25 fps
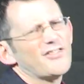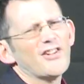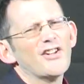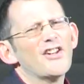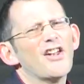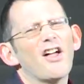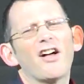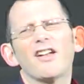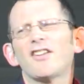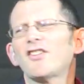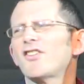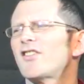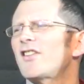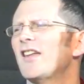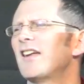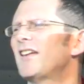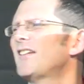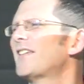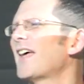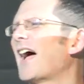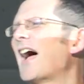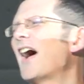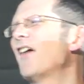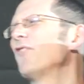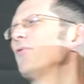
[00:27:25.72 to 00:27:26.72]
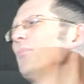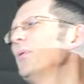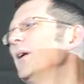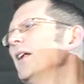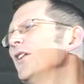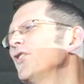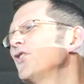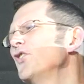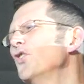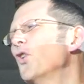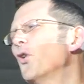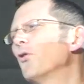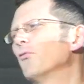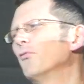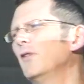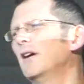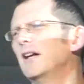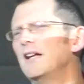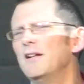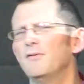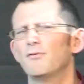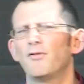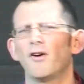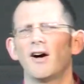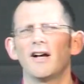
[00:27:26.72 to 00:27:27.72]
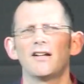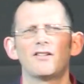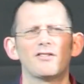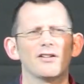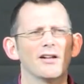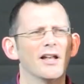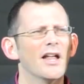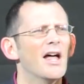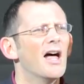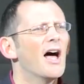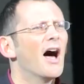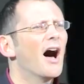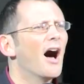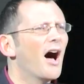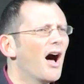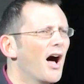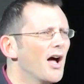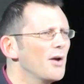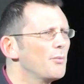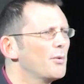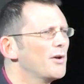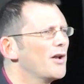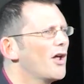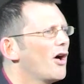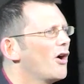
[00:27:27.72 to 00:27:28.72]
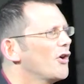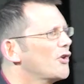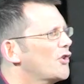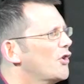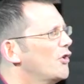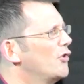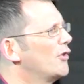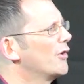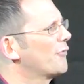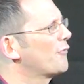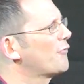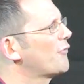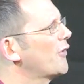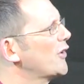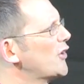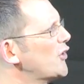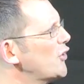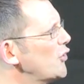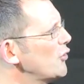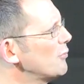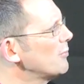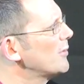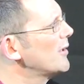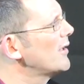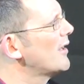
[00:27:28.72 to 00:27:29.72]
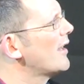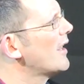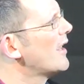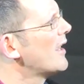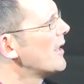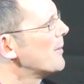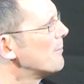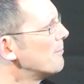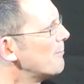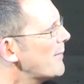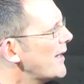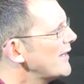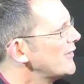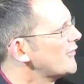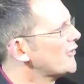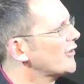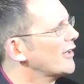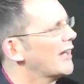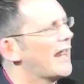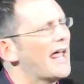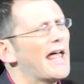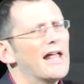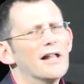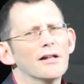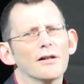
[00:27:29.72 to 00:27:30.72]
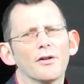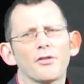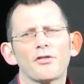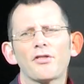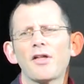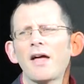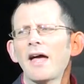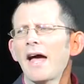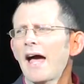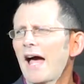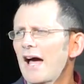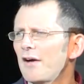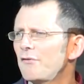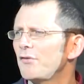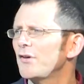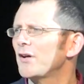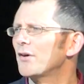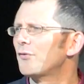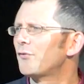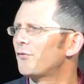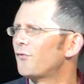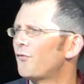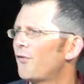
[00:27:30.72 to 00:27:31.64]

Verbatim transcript: it's a nice thing to have, but it's not really vital. I would argue that for human mental health, having a